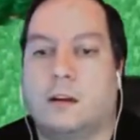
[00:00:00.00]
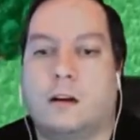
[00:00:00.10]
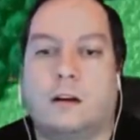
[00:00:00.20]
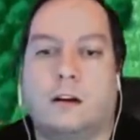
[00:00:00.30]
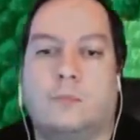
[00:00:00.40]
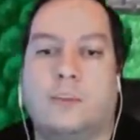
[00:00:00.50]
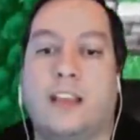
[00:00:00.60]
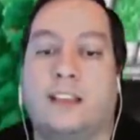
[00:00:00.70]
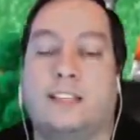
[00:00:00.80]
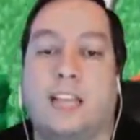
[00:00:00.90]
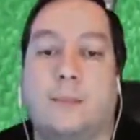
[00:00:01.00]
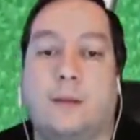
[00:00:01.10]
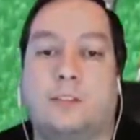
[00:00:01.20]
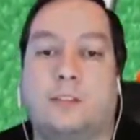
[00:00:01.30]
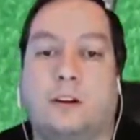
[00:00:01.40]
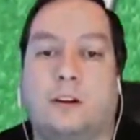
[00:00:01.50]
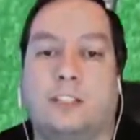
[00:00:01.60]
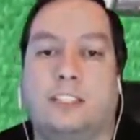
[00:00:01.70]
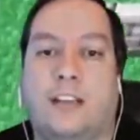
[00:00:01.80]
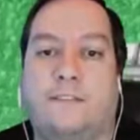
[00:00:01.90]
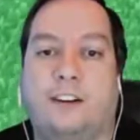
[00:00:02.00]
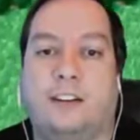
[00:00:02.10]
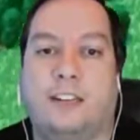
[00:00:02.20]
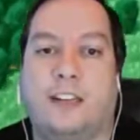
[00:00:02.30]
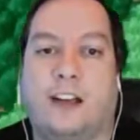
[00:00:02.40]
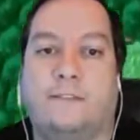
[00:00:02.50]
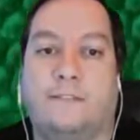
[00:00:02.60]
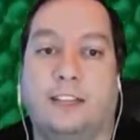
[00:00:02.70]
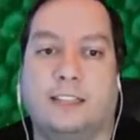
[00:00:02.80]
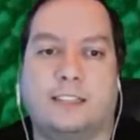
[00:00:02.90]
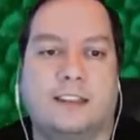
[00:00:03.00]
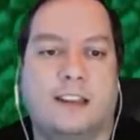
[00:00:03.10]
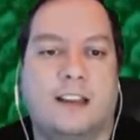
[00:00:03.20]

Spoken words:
But yeah, the stat bumps are definitely not fixed.